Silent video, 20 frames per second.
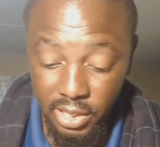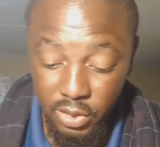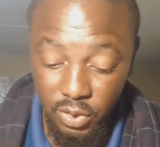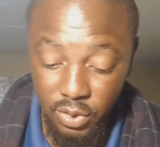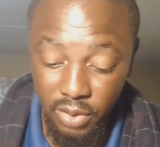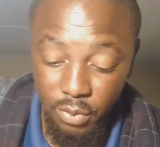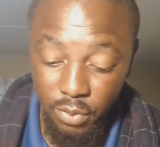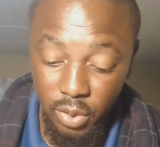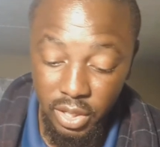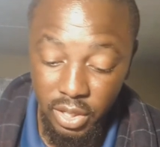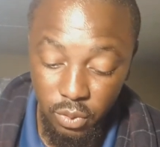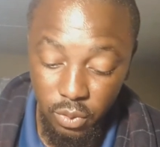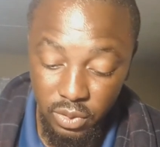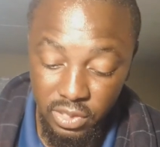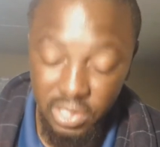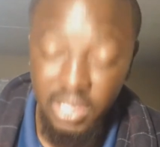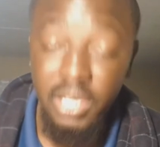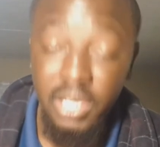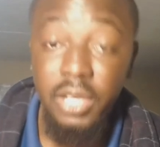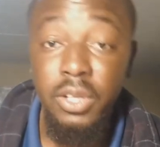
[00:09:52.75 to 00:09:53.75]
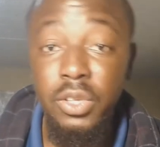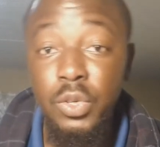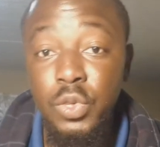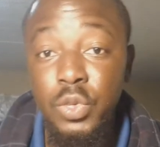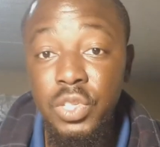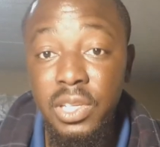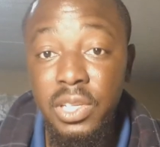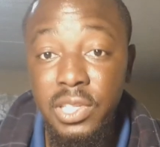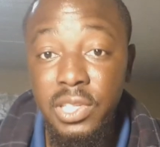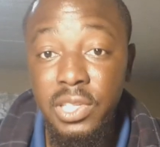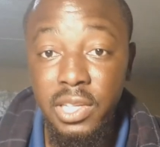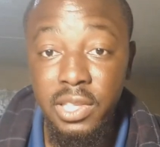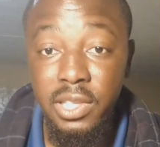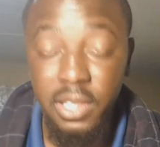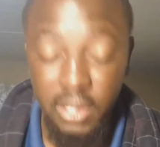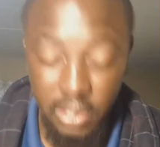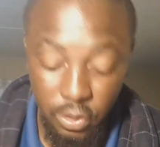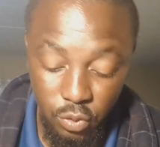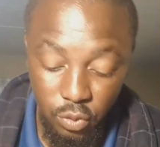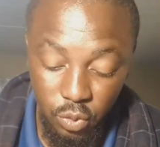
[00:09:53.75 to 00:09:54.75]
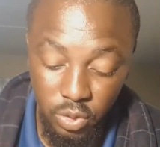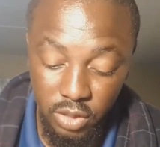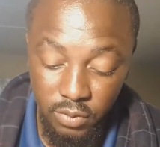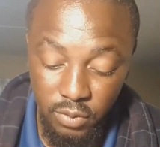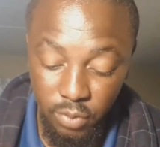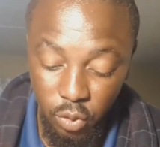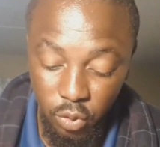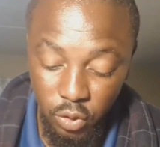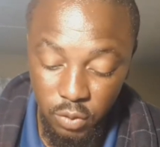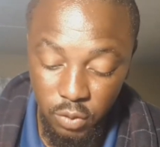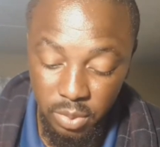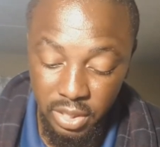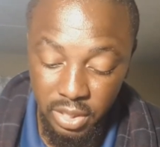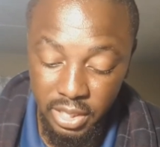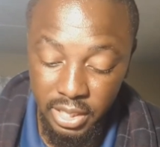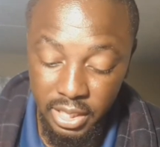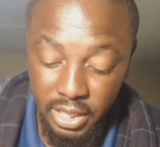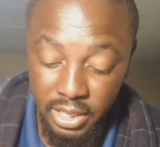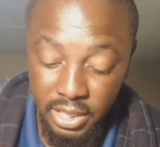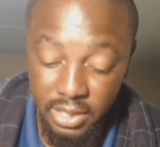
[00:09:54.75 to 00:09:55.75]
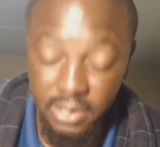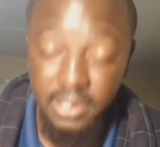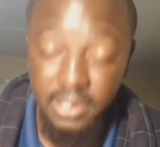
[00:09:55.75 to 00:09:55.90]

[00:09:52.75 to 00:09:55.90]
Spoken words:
So if you want to consider using a Santa Gertrudis for crossbreeding,